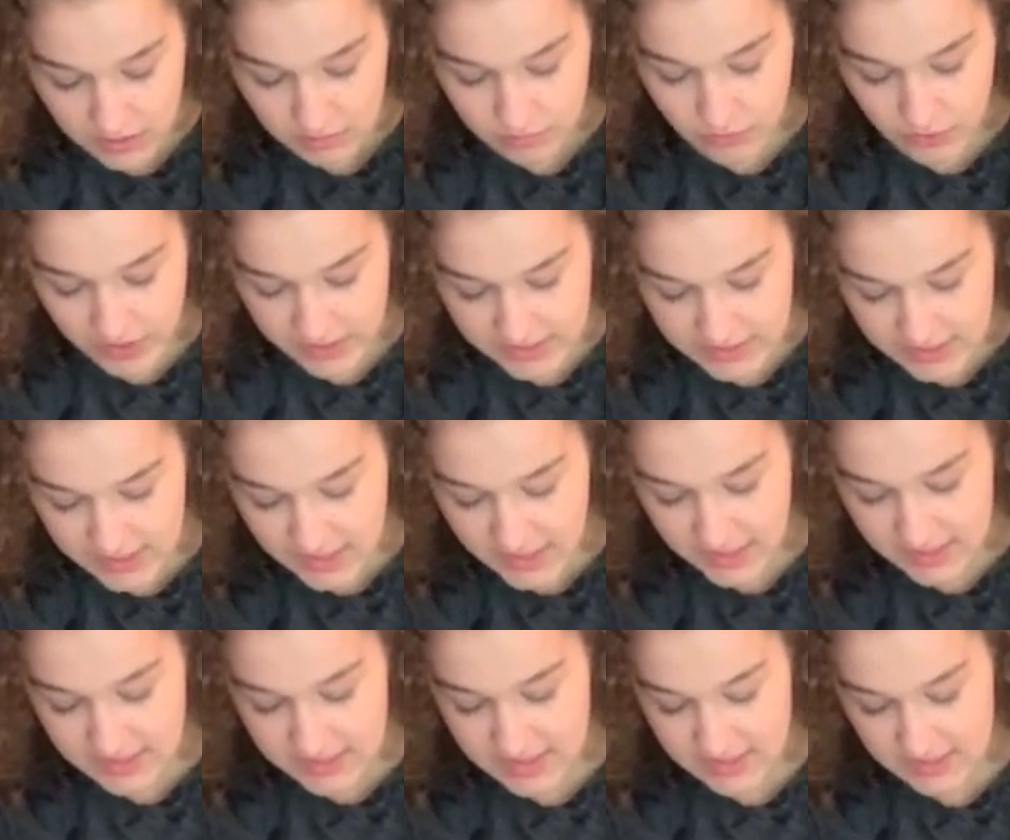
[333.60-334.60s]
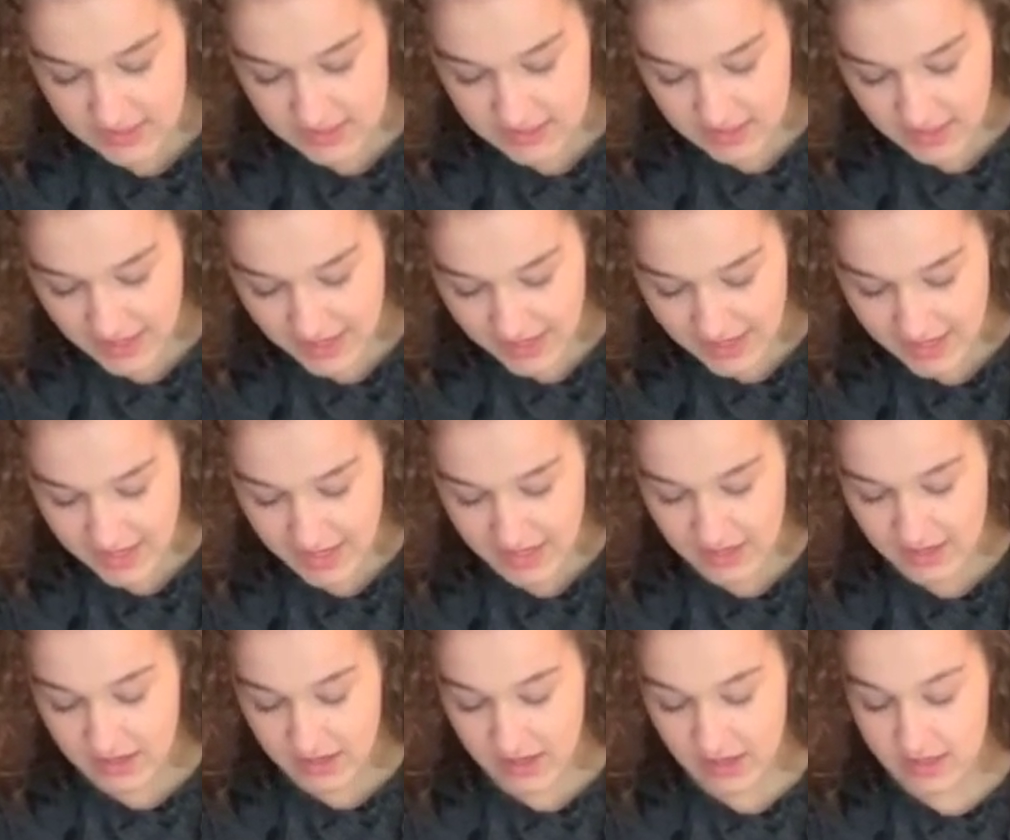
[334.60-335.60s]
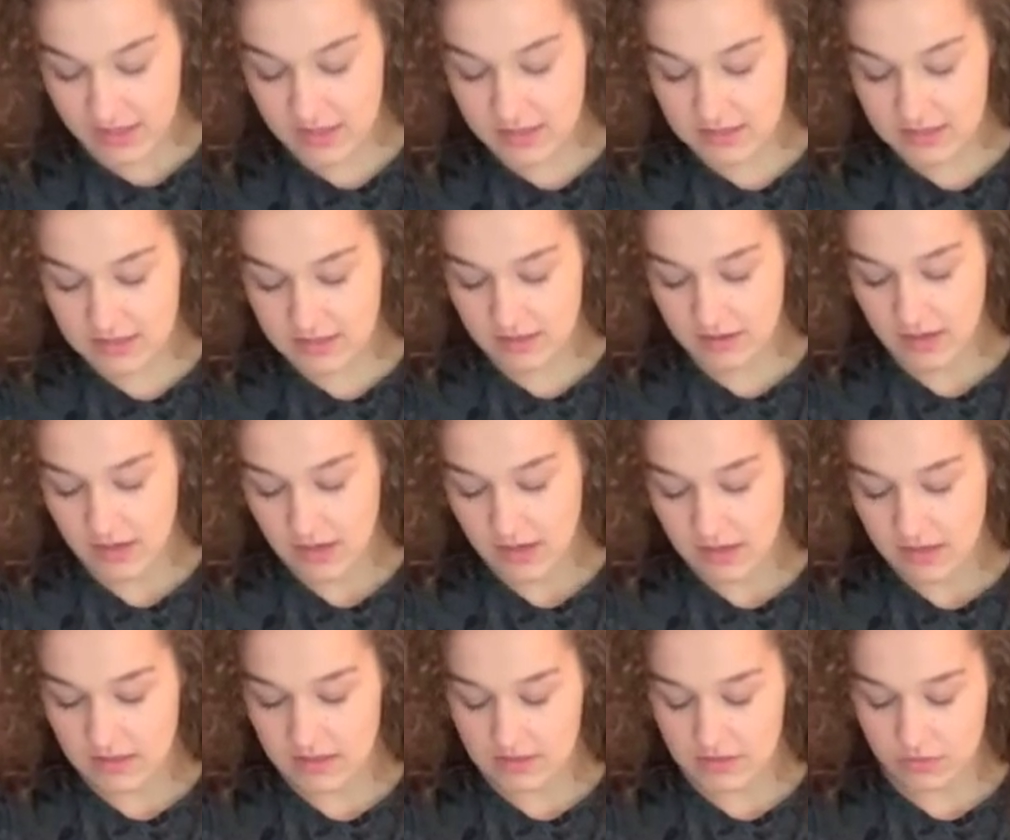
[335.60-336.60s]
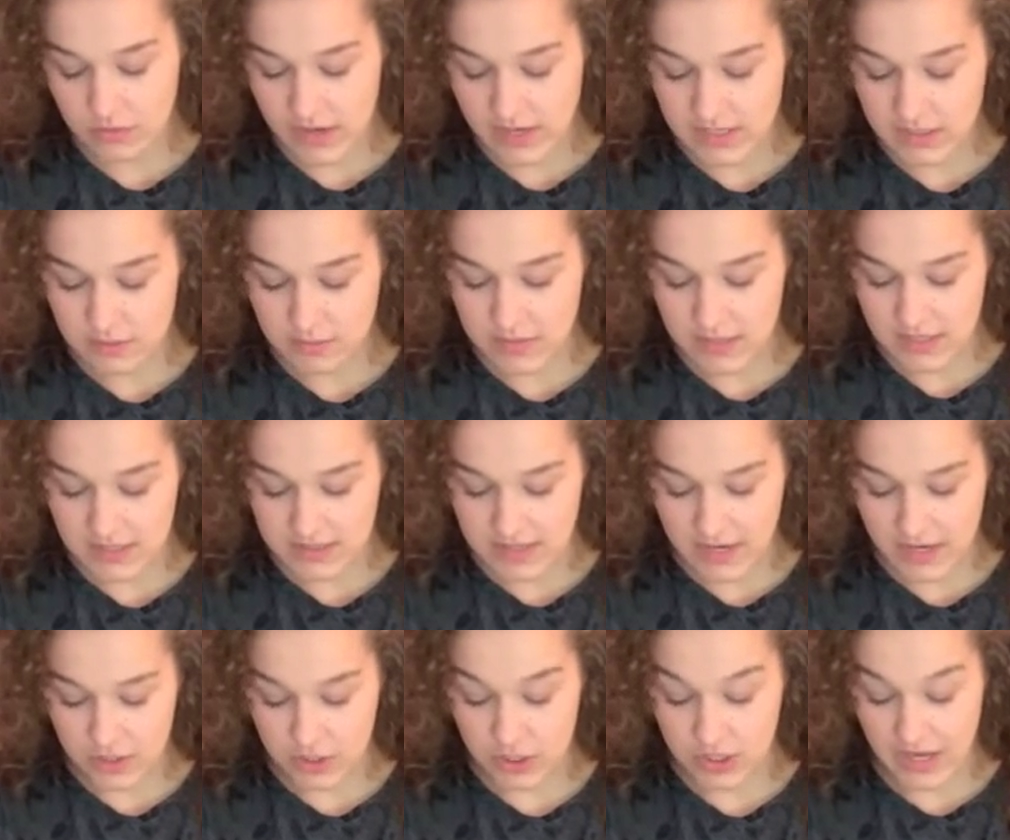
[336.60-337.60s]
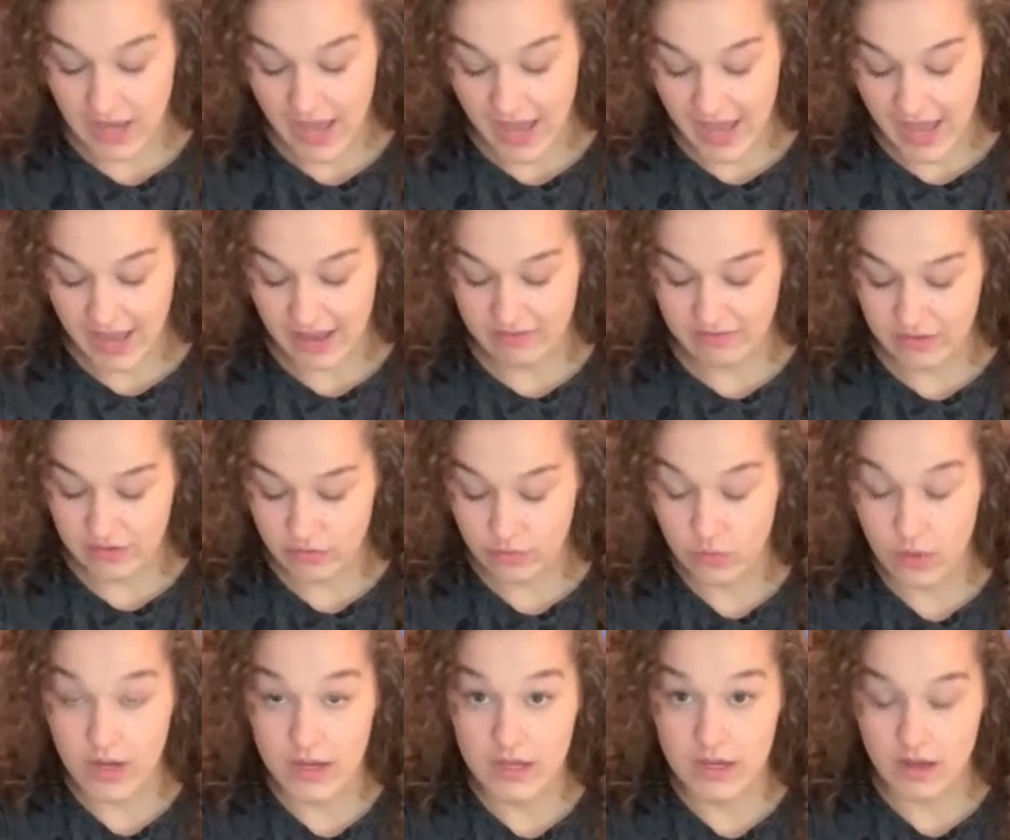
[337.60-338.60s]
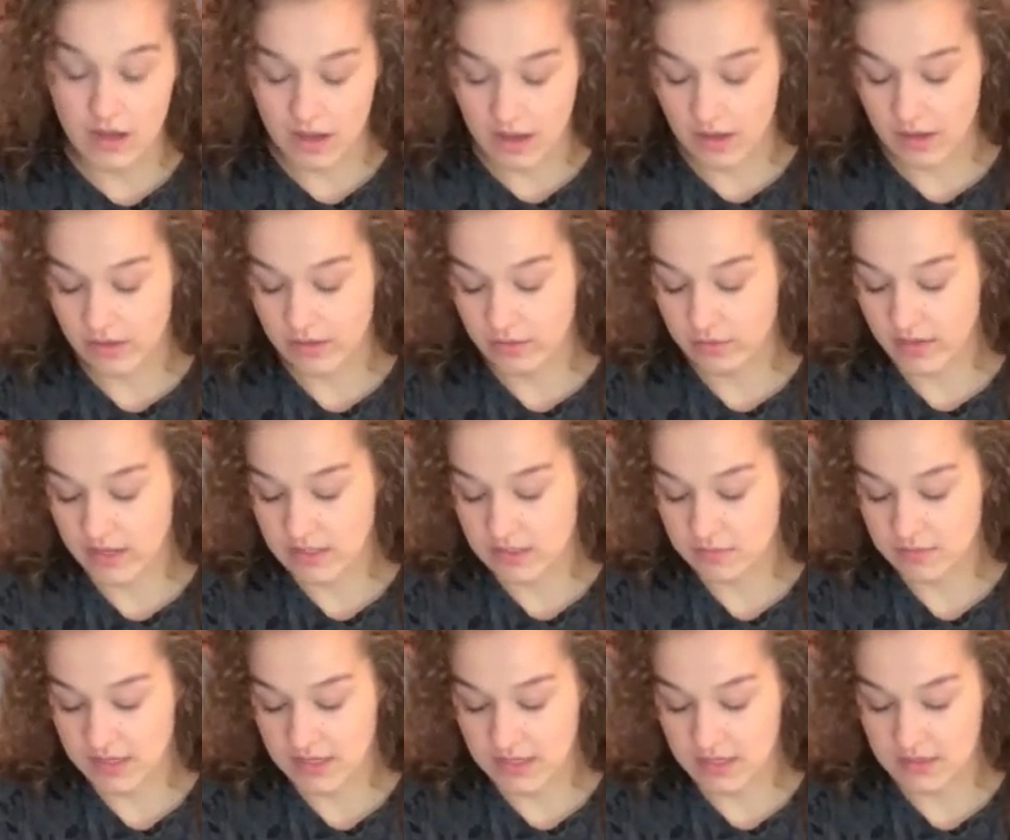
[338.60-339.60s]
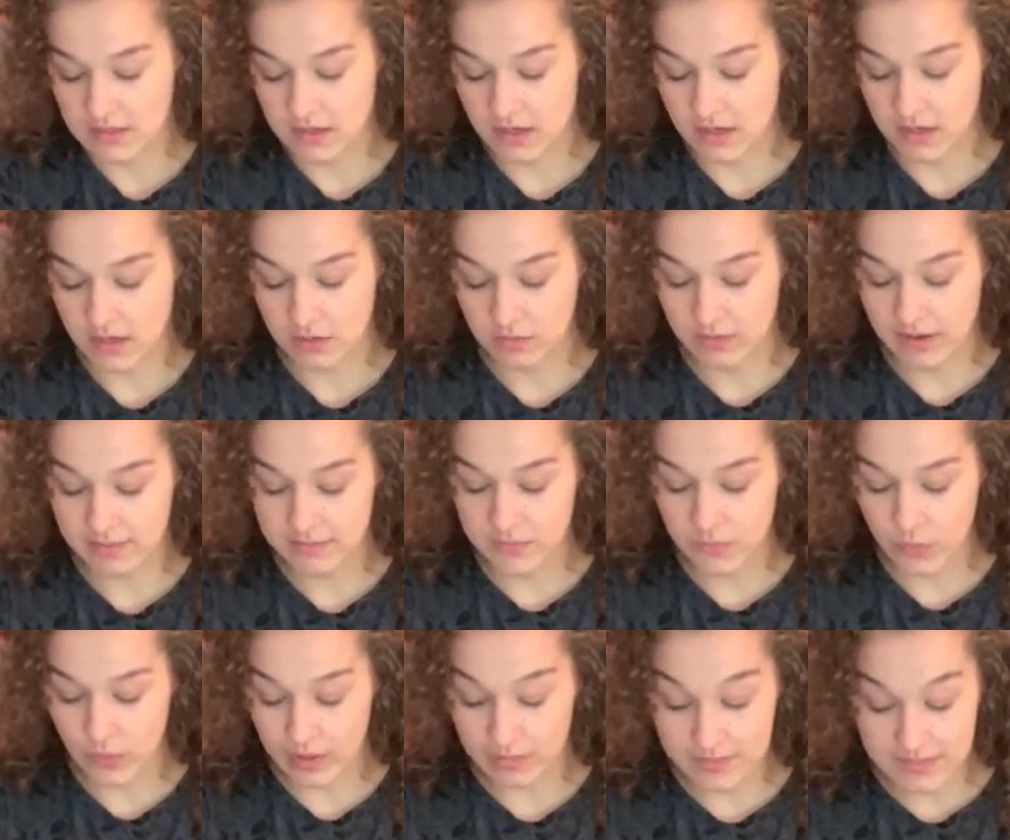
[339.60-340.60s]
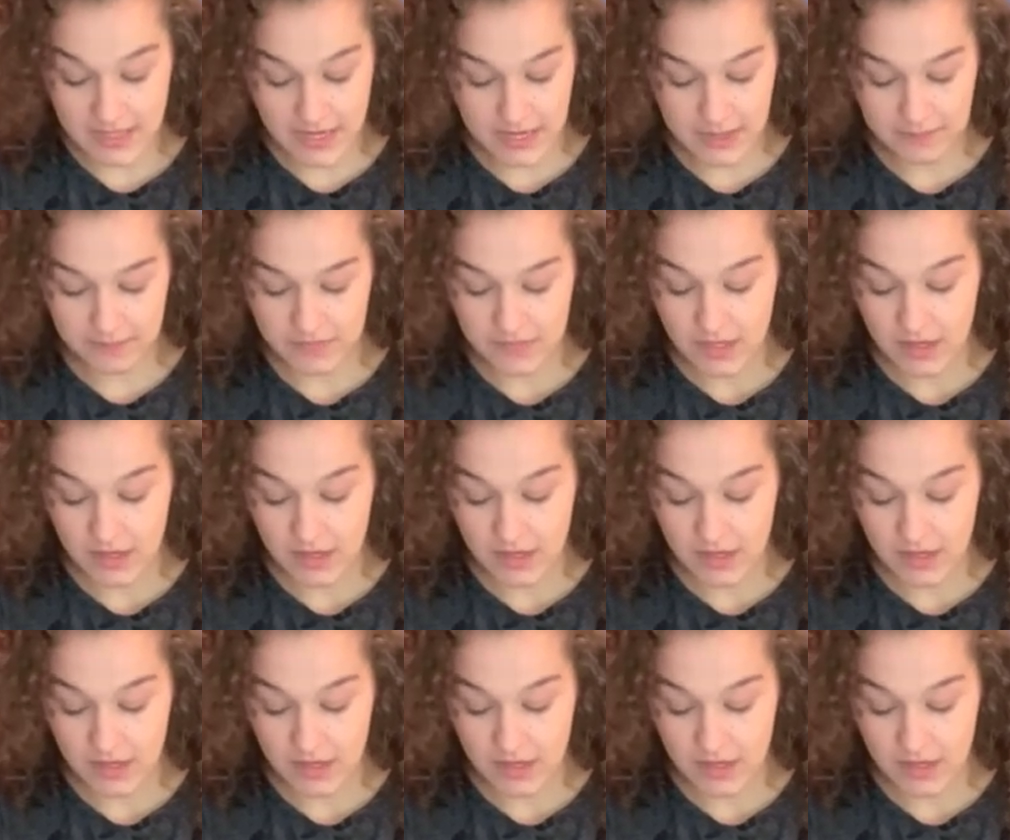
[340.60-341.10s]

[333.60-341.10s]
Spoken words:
press it against the side, and this recipe is actually half of what the recipe is on our website.